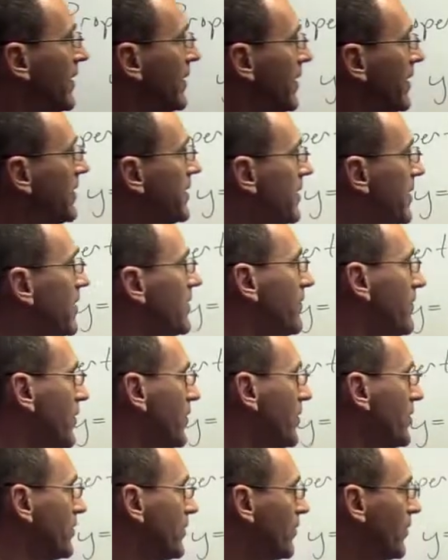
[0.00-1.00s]
its
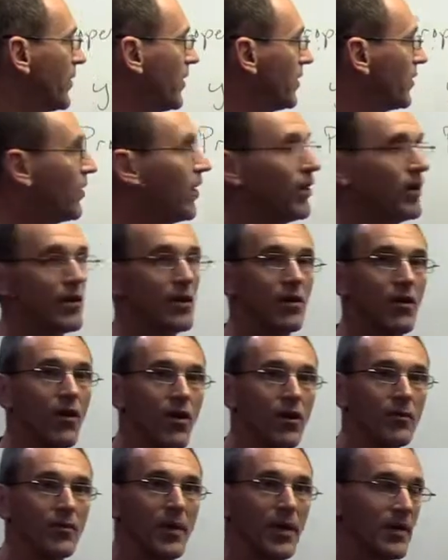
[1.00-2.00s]
inverse, we're going to call it
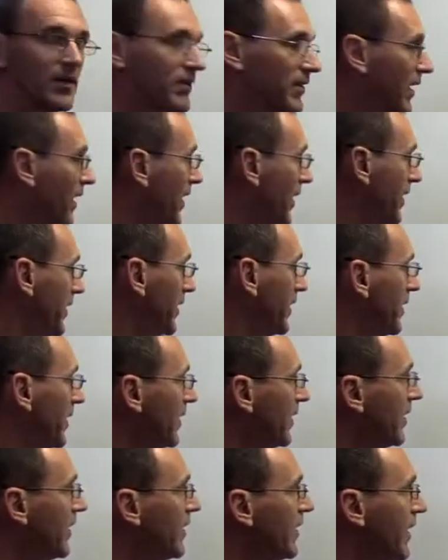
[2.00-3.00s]
log base
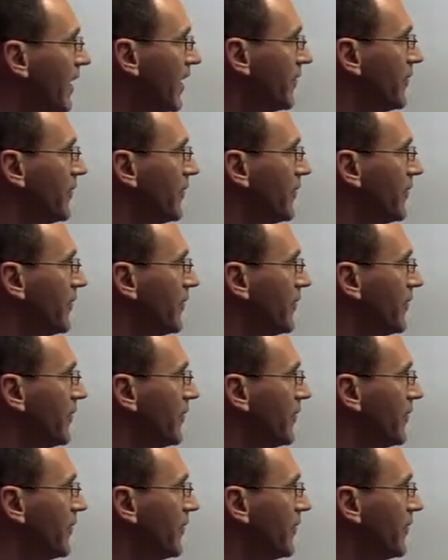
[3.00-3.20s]
a.